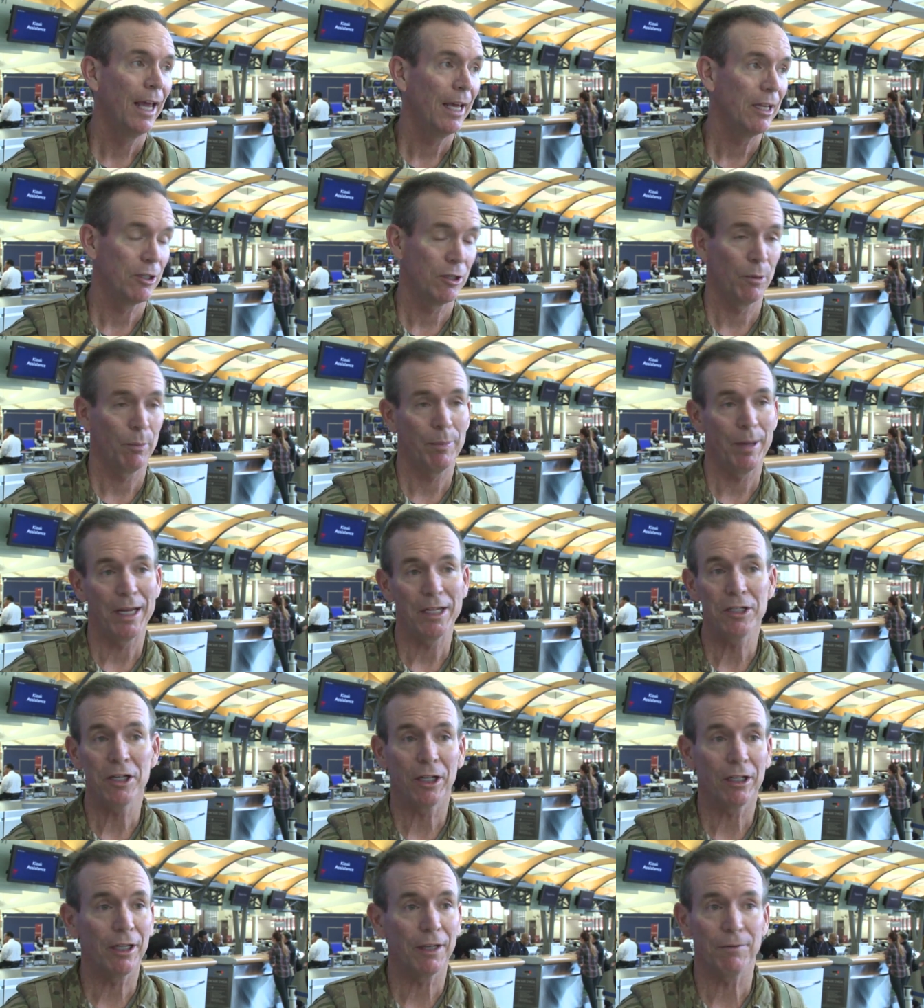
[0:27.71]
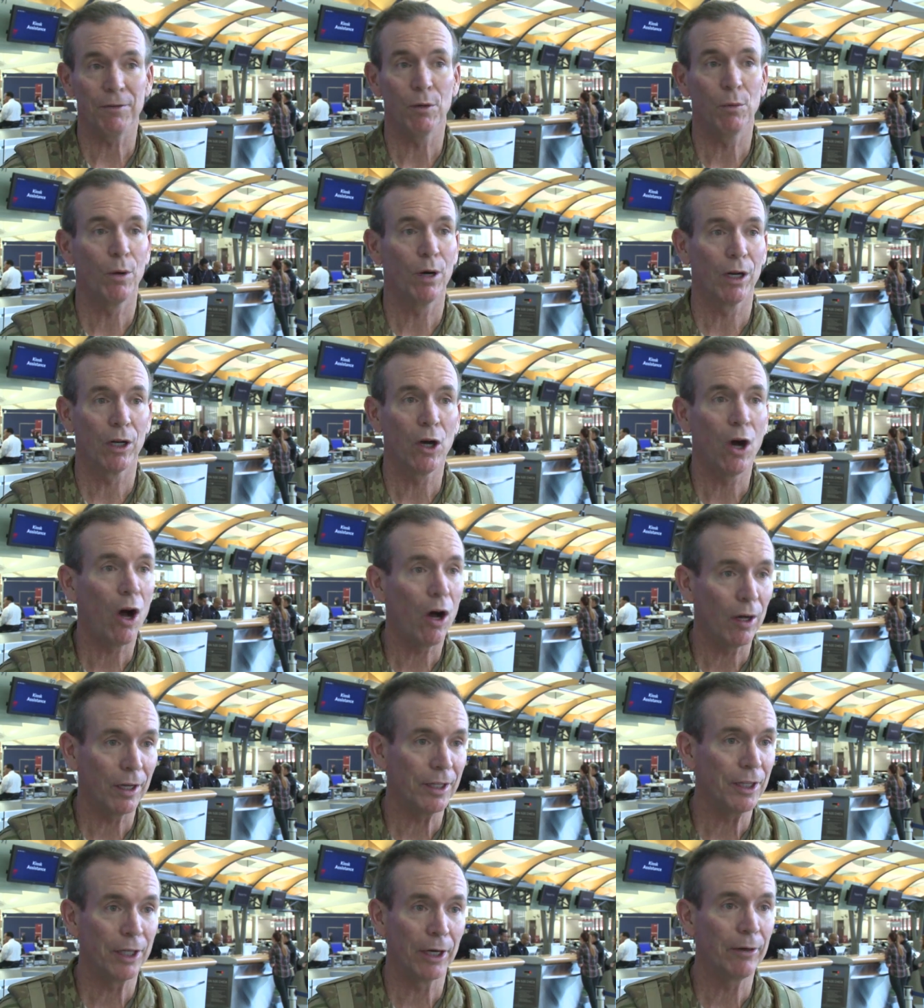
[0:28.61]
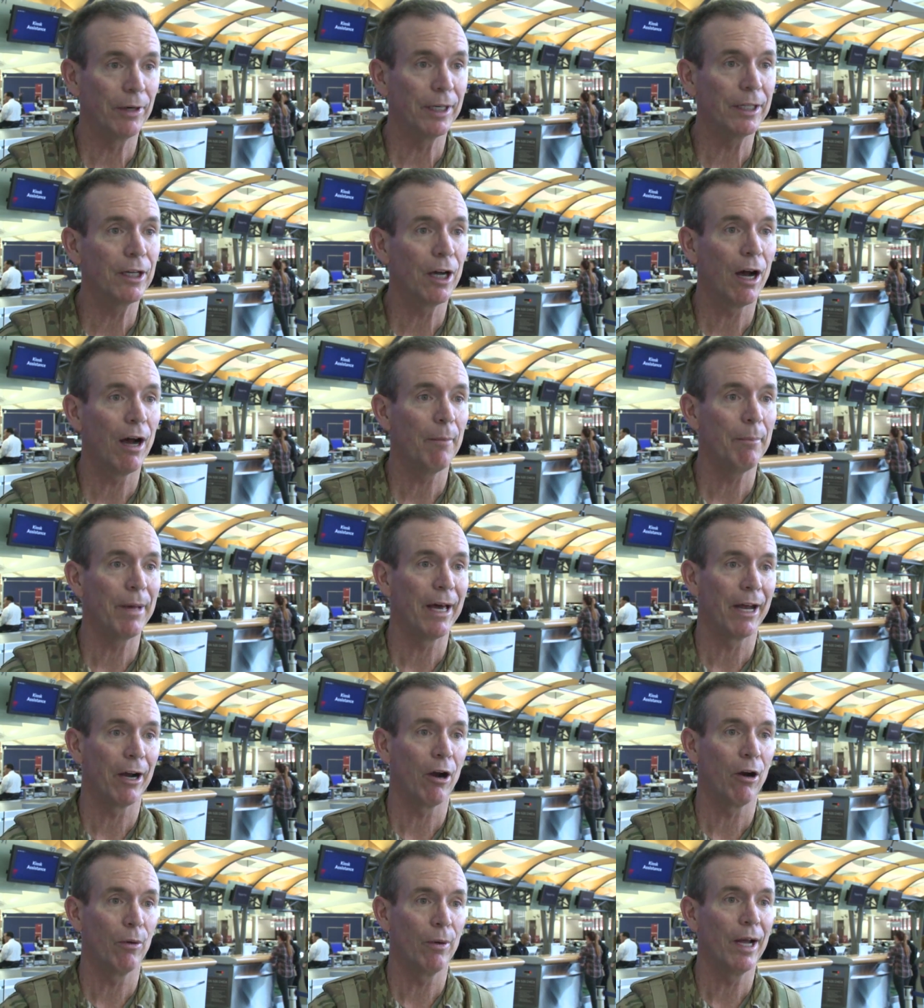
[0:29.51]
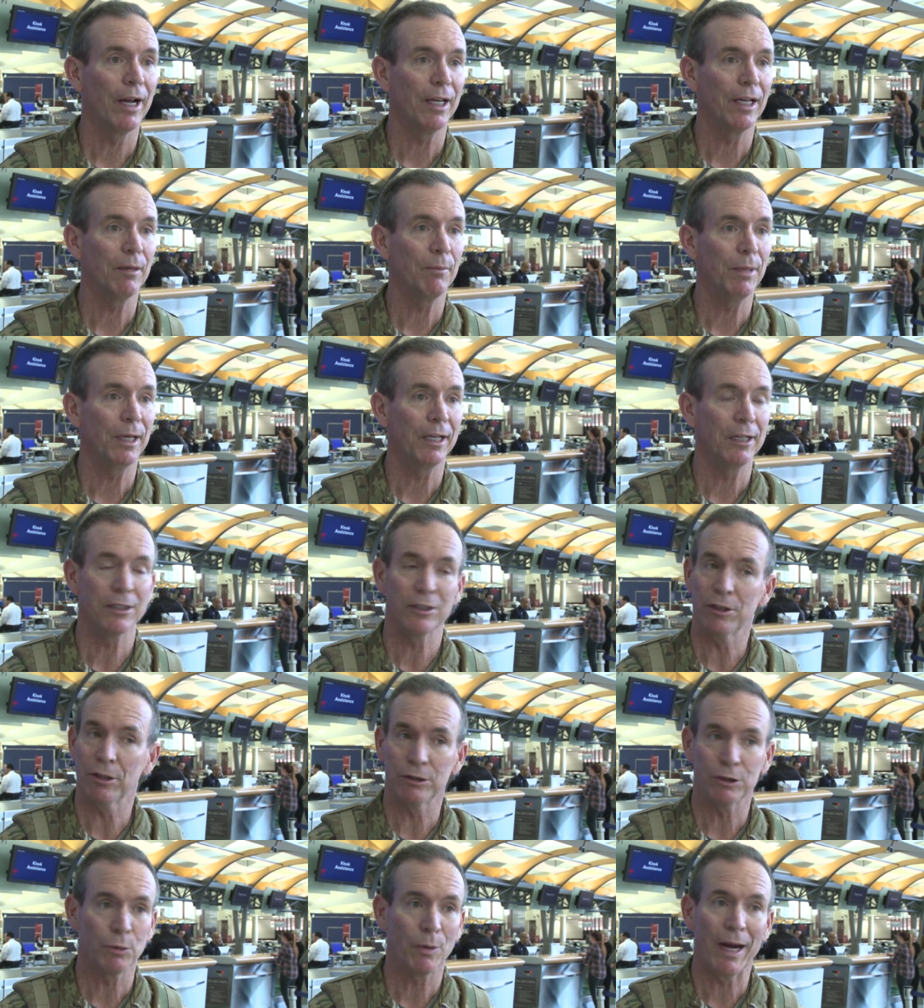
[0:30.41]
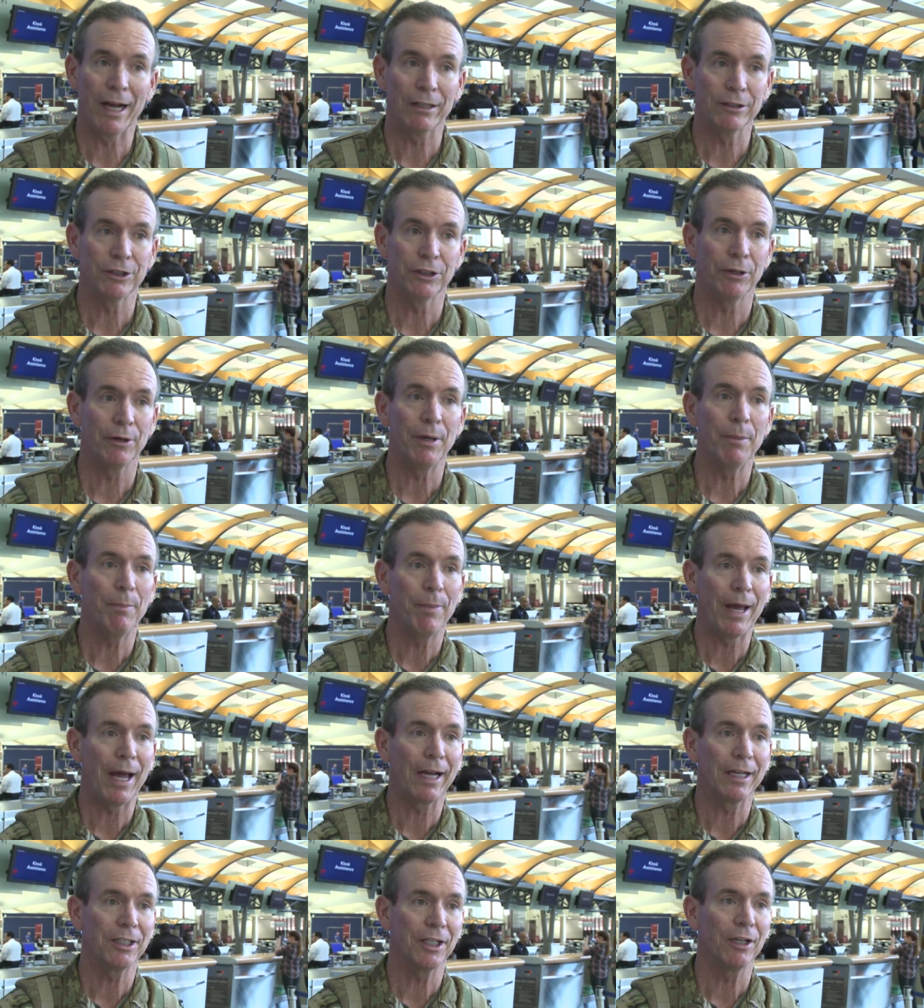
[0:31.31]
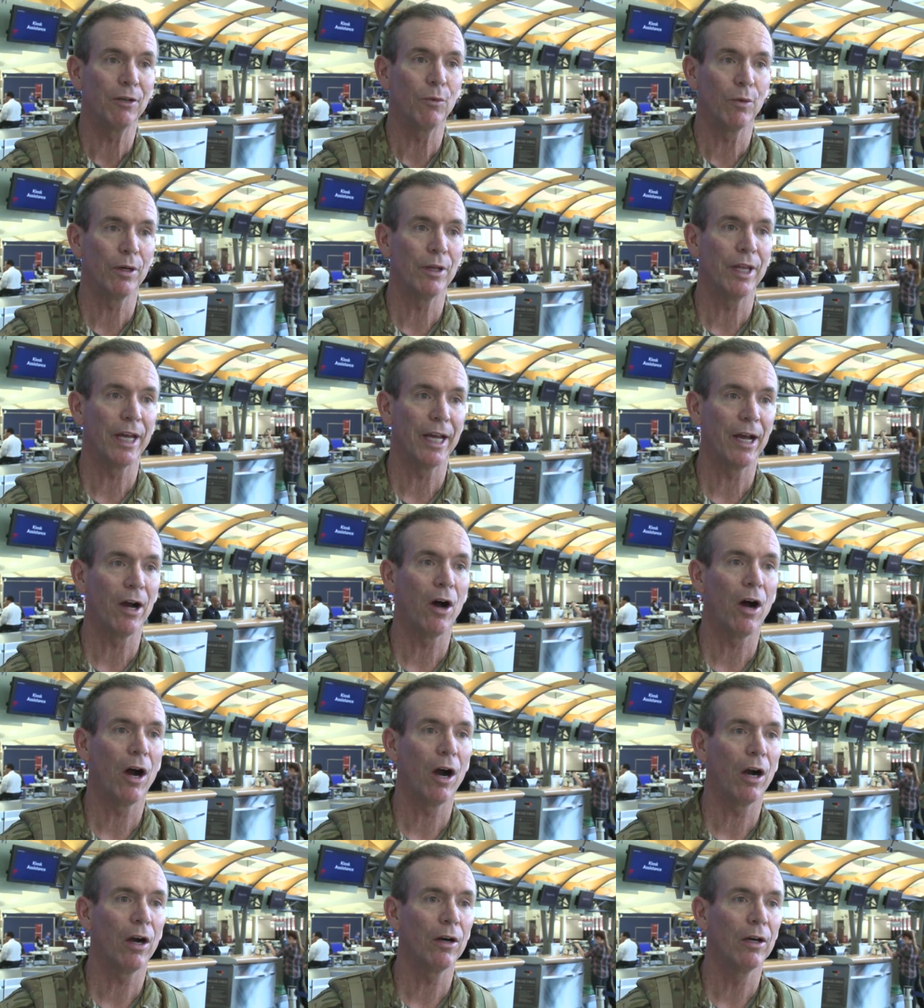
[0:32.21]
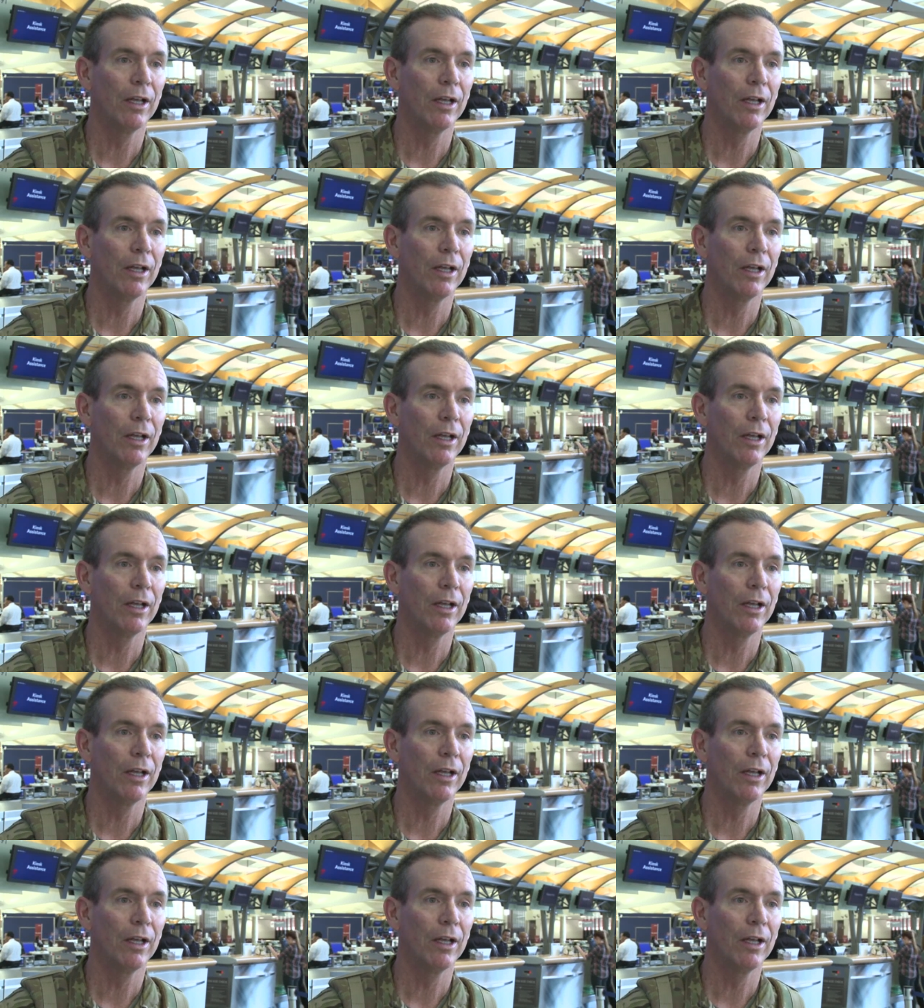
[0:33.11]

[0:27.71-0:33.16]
And so basically, if you want to call it, they're in combat already because those rounds are impacting where they are.